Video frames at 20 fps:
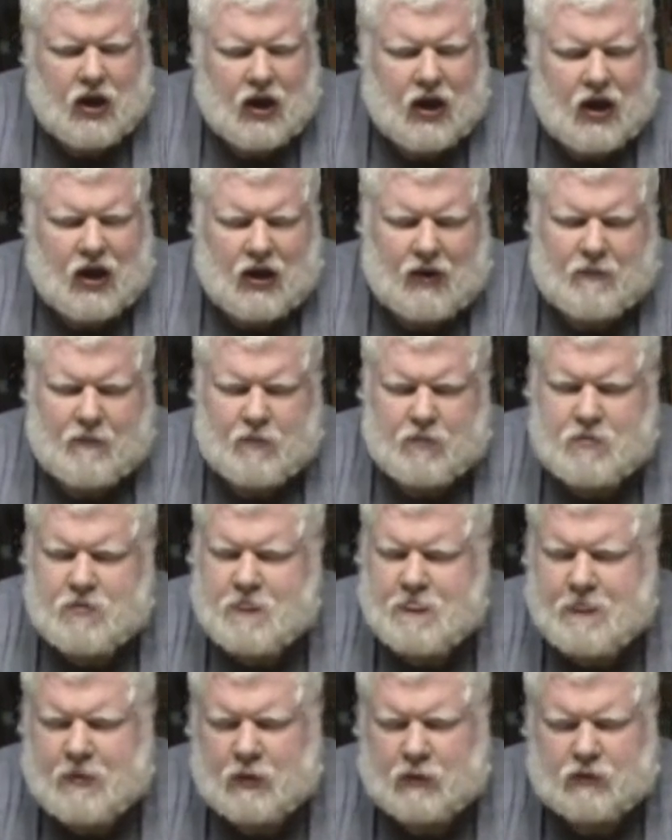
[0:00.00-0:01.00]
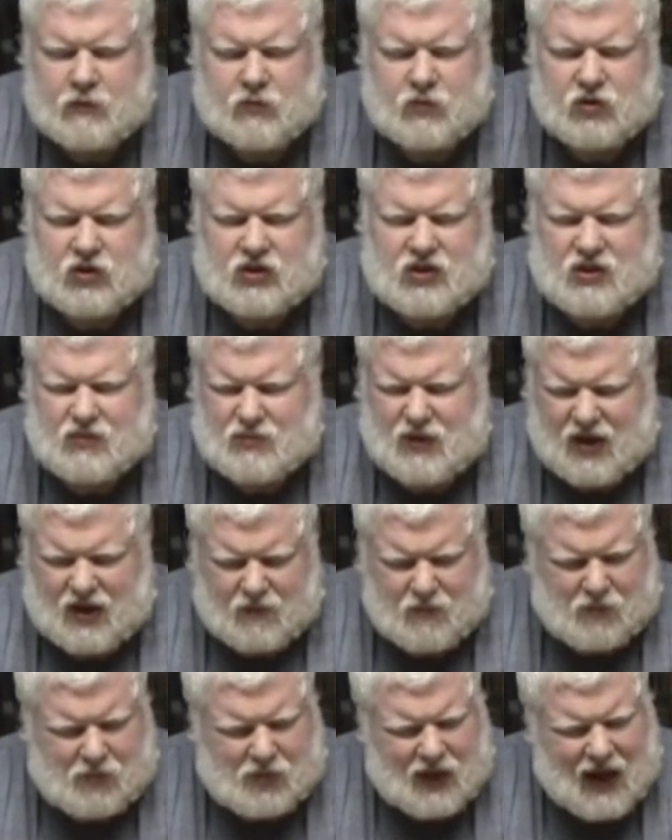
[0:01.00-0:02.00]
some
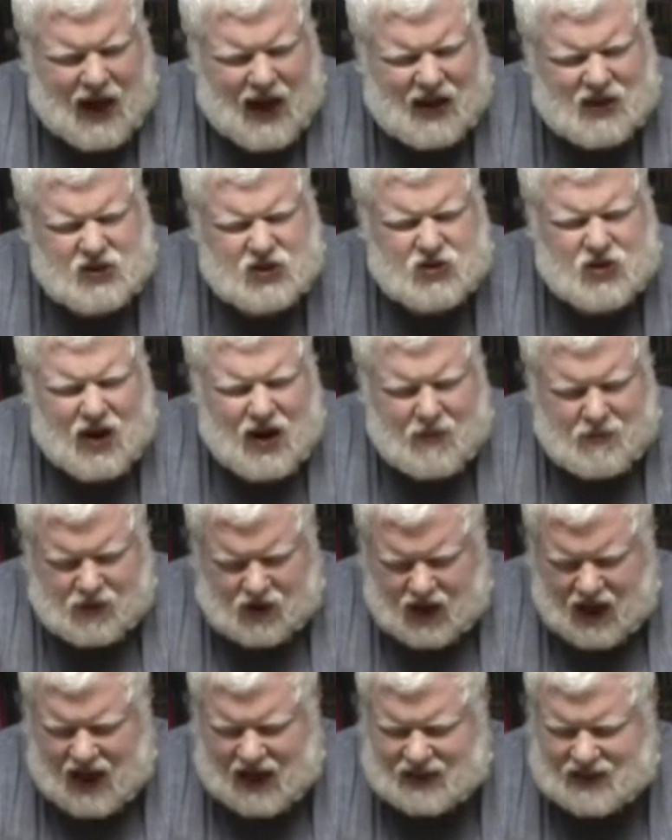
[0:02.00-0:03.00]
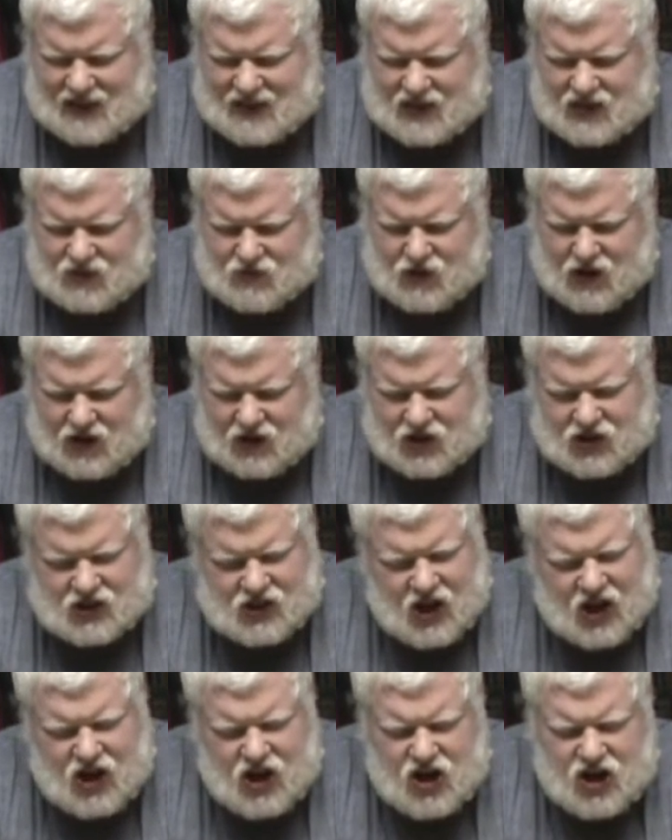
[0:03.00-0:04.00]
like blackstrap molasses as well,
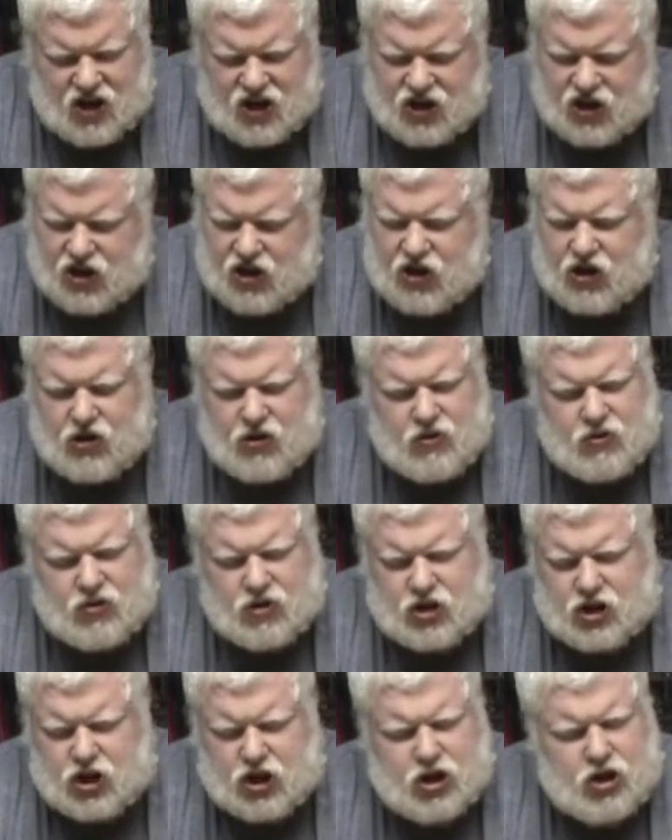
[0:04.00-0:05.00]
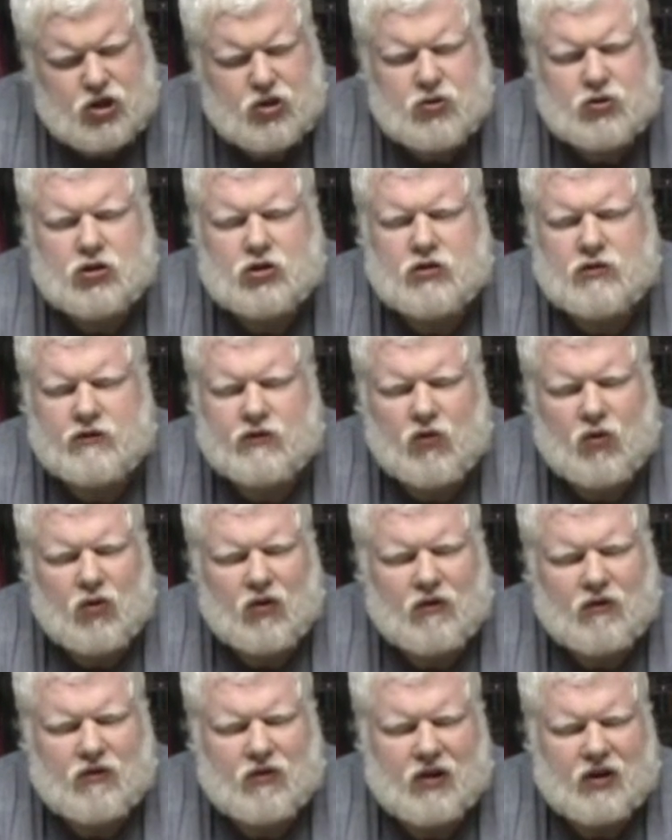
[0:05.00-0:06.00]
just huge
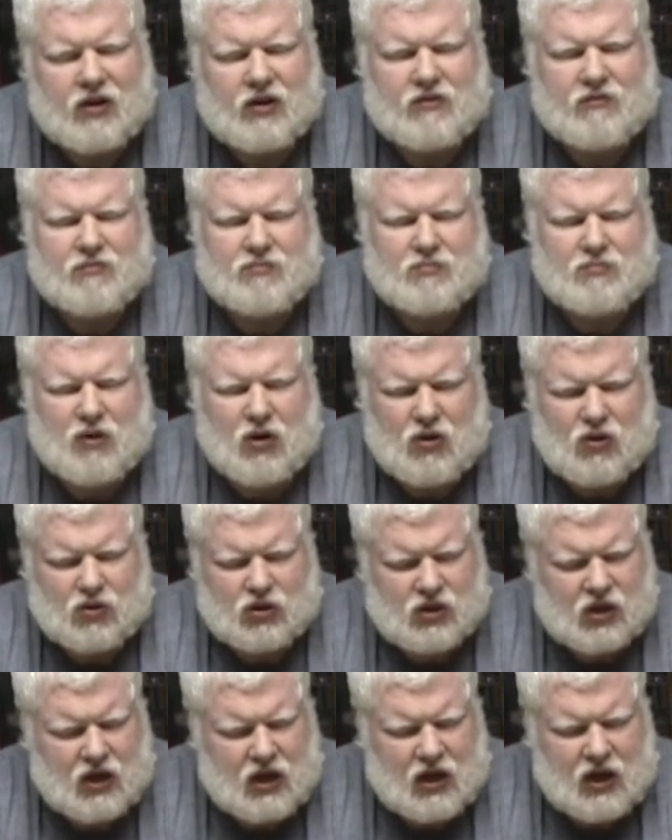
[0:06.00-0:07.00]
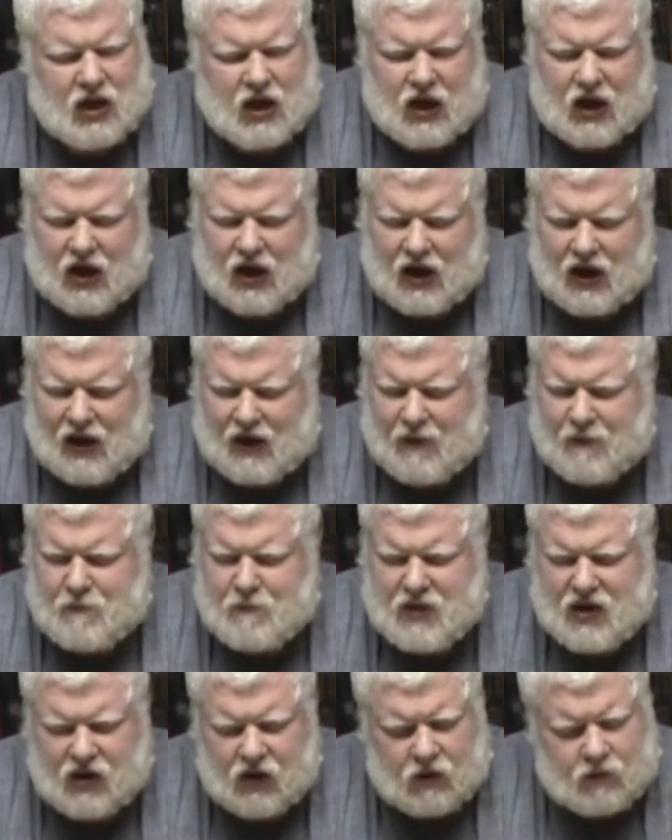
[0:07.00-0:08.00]
forefront of malt.
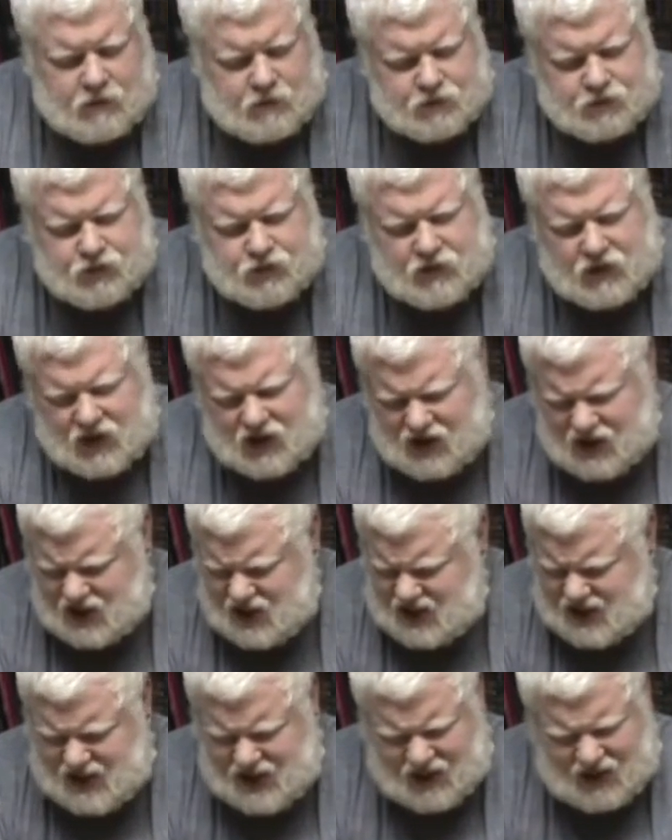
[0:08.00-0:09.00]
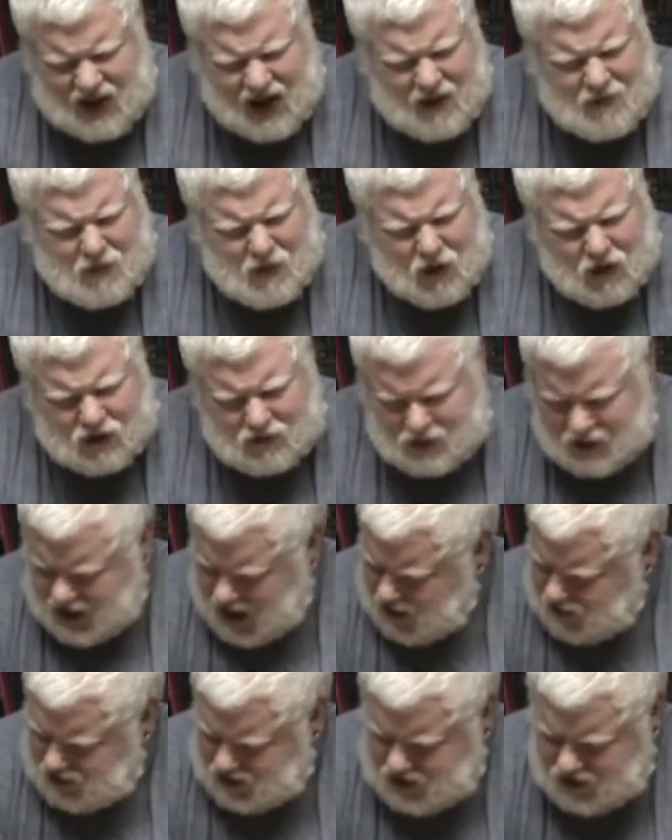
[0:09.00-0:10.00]
Middle, still that malt, but
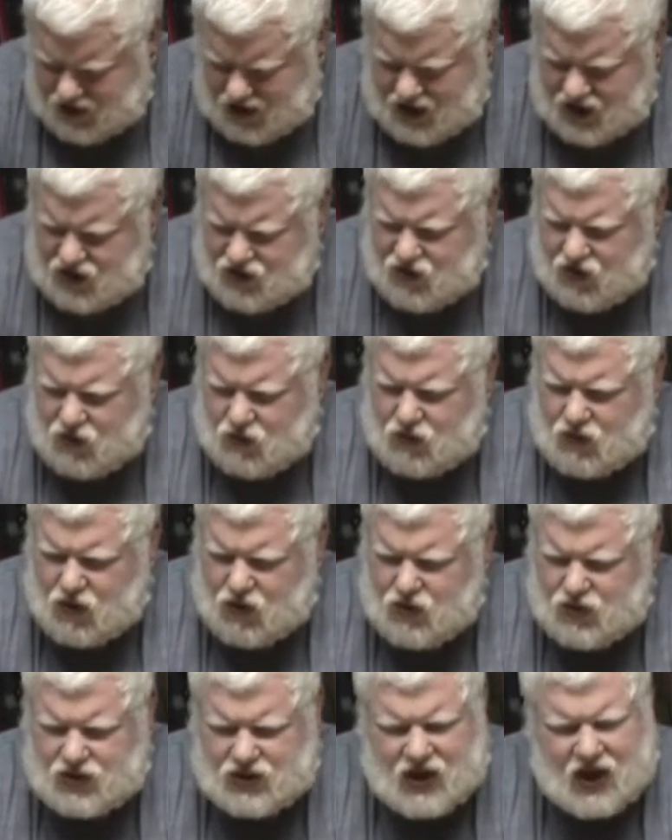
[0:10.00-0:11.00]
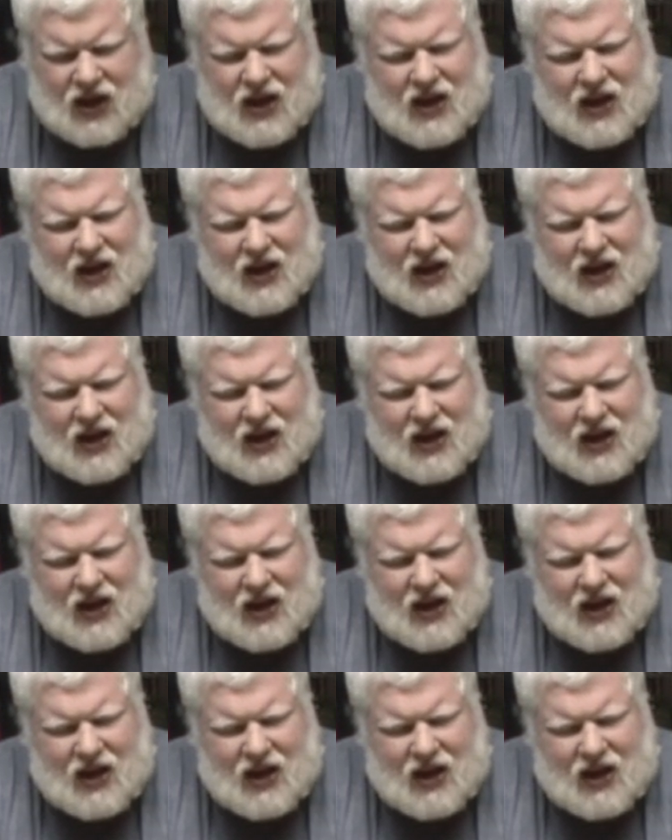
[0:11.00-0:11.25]
now it's turning into a roast,